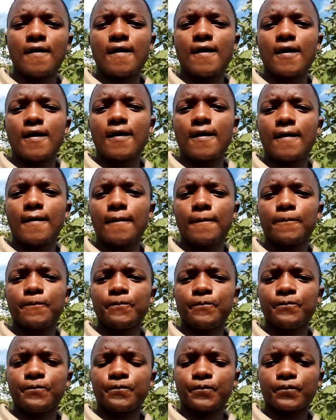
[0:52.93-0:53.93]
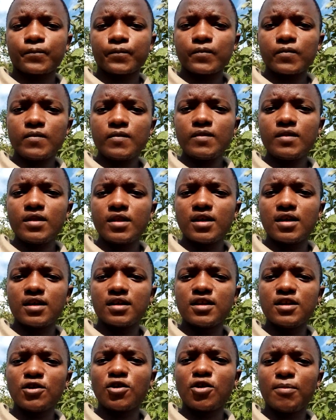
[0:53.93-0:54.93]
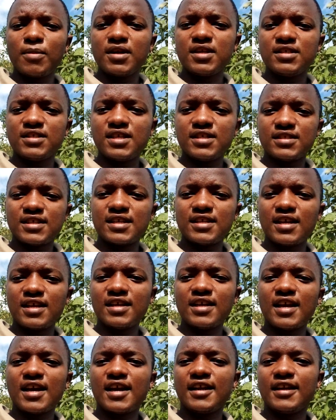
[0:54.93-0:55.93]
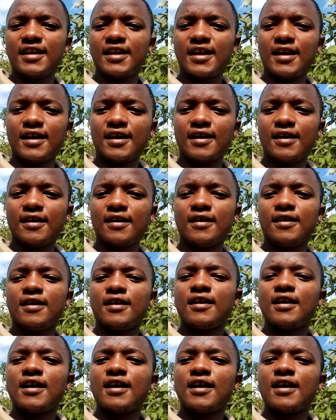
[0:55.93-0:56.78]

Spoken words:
Clinical medicine and surgery, and a